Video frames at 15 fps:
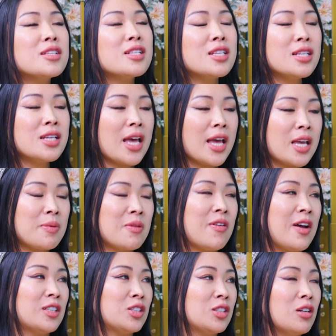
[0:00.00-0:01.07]
a
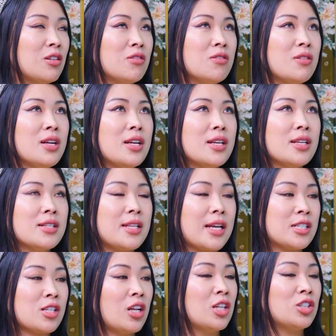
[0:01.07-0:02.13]
professional
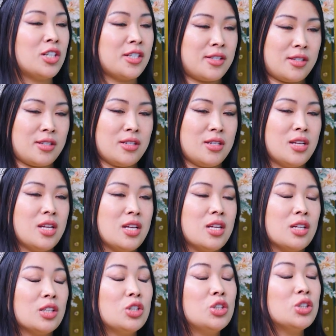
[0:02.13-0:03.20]
sexologist,
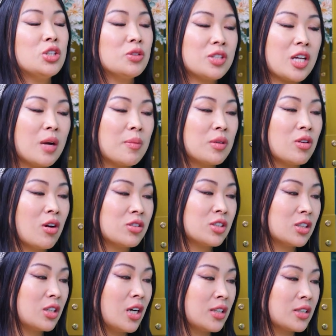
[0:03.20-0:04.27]
could you tell me,
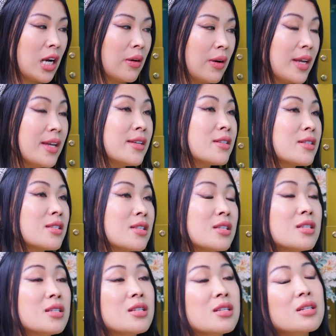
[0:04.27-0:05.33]
Dr. Atara, is
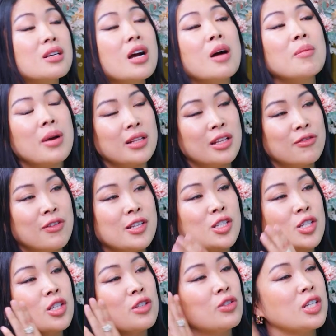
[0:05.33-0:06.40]
on the face
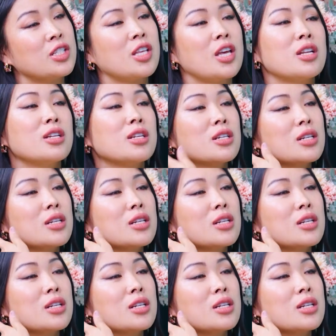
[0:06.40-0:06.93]
good for the skin?